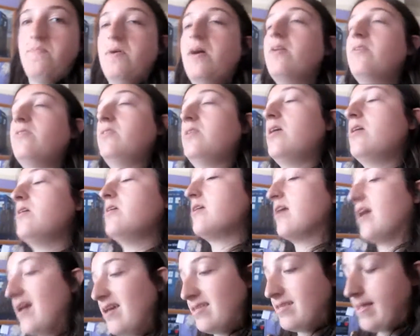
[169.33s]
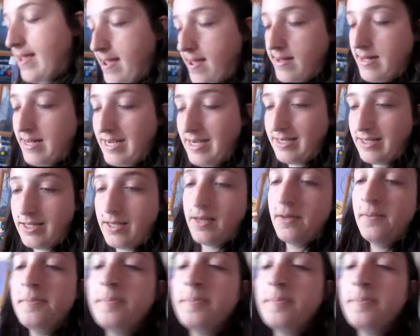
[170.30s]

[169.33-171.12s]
but I'll show you guys that later.